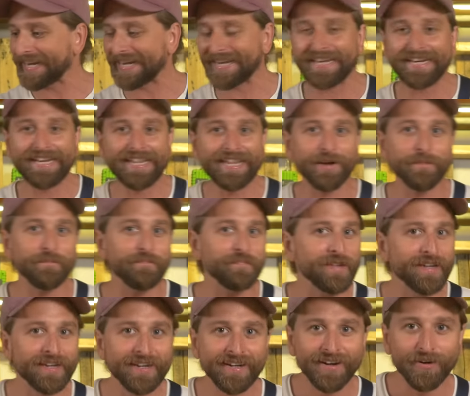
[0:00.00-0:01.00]
need them,
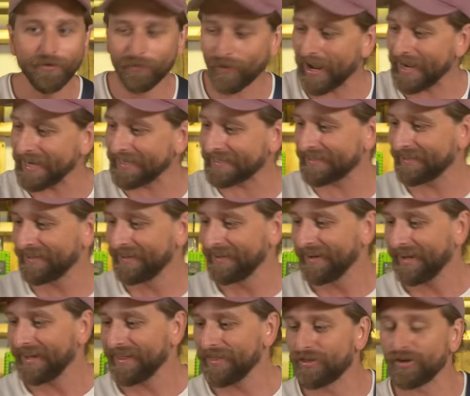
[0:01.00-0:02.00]
right?
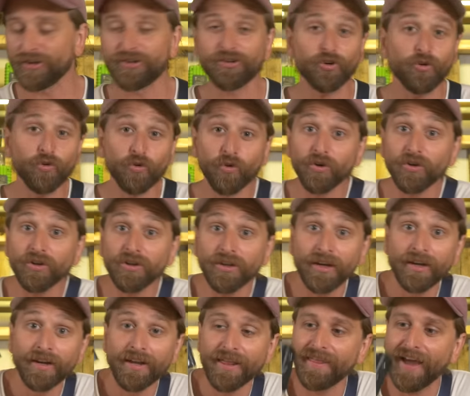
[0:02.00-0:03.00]
The
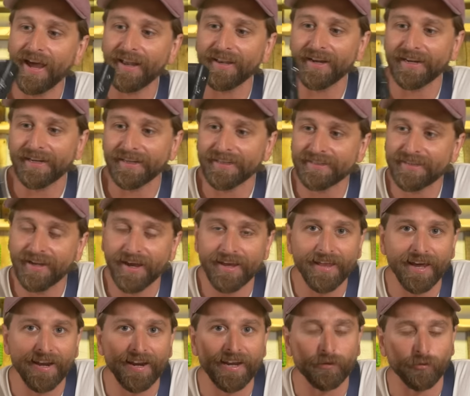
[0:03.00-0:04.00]
tool that like
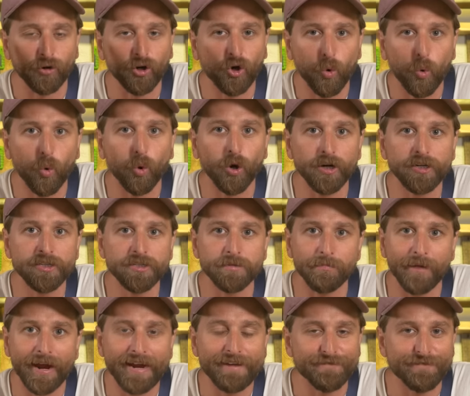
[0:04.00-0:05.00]
records
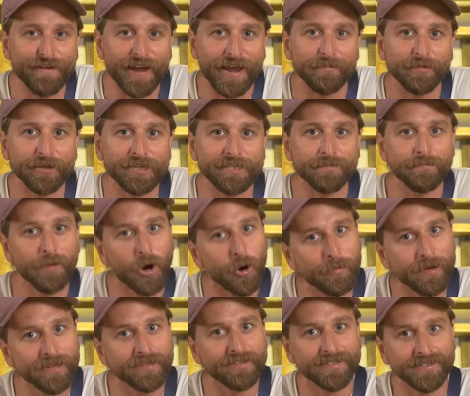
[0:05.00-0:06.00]
my family's
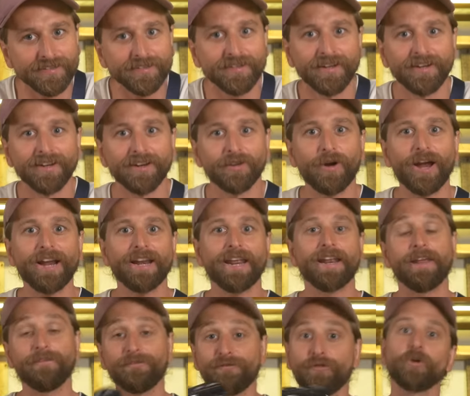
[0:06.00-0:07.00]
moments, right?
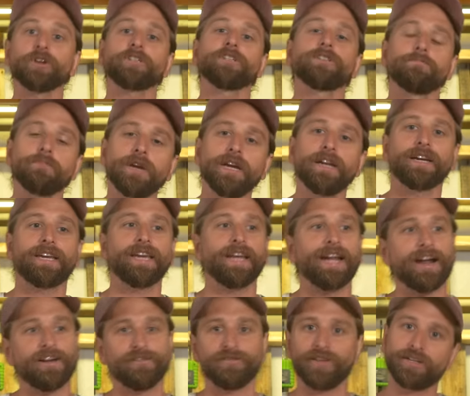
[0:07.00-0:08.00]
And it forces me to get
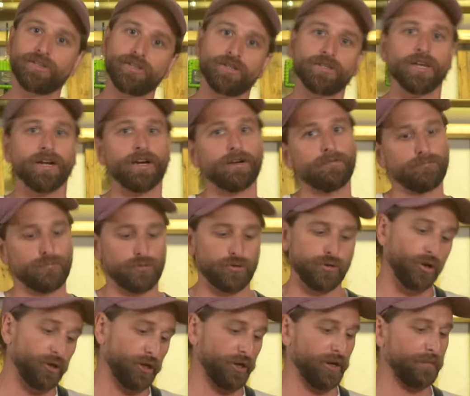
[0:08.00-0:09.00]
out of just
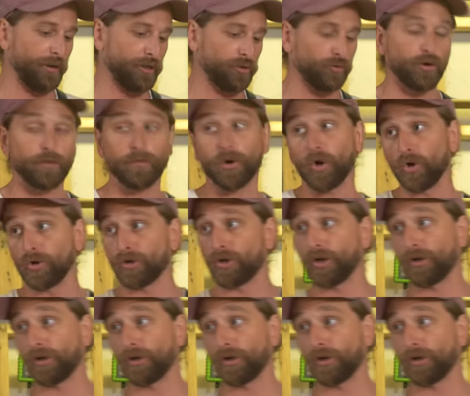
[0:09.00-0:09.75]
looking at my Twitter mode and